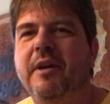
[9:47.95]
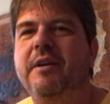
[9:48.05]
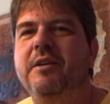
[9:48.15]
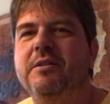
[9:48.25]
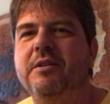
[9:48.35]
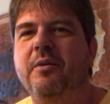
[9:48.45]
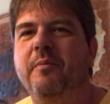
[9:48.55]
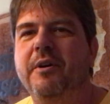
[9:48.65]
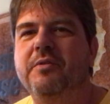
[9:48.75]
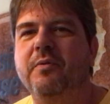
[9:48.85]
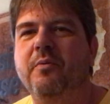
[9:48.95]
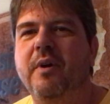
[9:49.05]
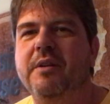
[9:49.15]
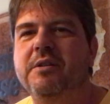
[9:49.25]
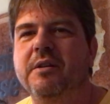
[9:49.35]
Thank you so much for
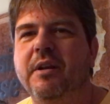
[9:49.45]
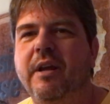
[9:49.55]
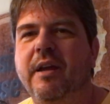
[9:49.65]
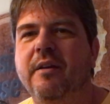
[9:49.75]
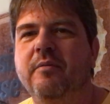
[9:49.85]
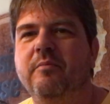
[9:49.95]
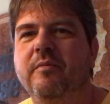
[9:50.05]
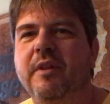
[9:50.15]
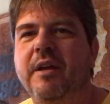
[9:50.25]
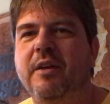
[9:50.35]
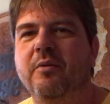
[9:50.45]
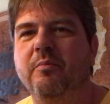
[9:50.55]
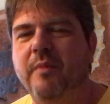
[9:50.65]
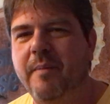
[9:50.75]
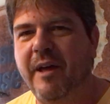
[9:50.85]
watching today. Thank you.
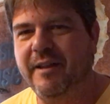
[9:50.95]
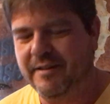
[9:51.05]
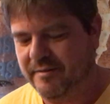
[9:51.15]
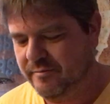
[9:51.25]
Bye-bye.